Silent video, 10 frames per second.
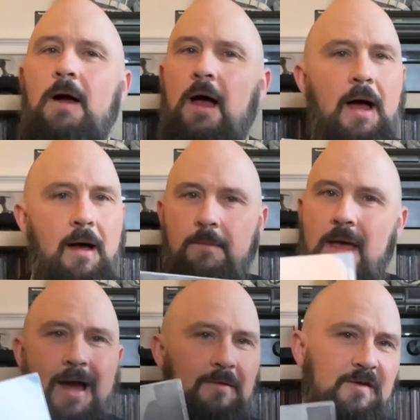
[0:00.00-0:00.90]

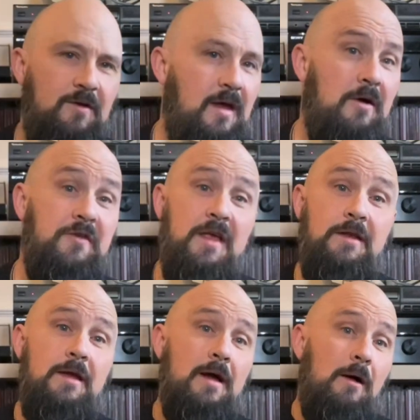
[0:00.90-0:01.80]
Absolutely
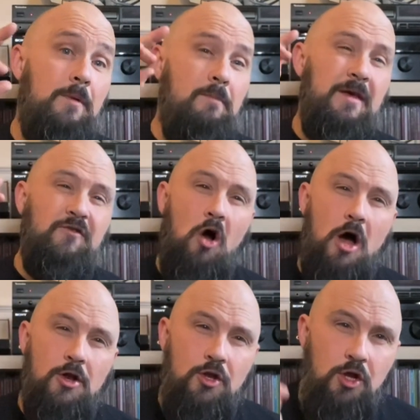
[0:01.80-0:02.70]
outstanding album. They've
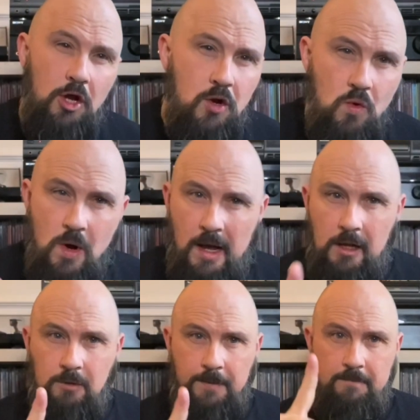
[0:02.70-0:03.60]
got a new
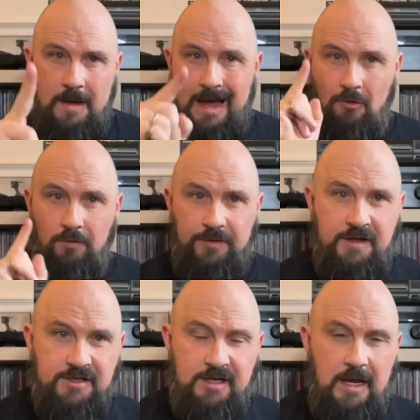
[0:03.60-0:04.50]
album out
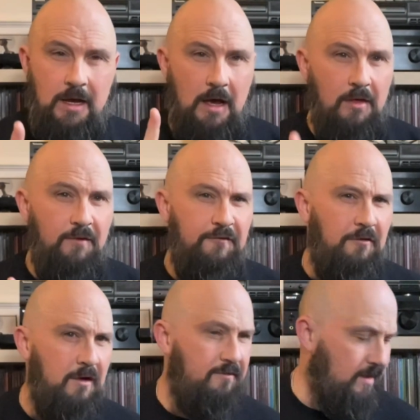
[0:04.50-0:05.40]
this year,
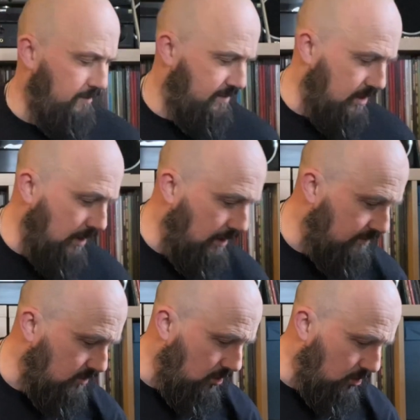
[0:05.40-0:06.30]
Feuerwaltz, I think
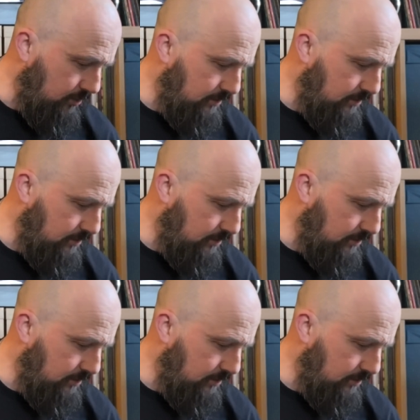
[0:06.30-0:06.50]
it's called.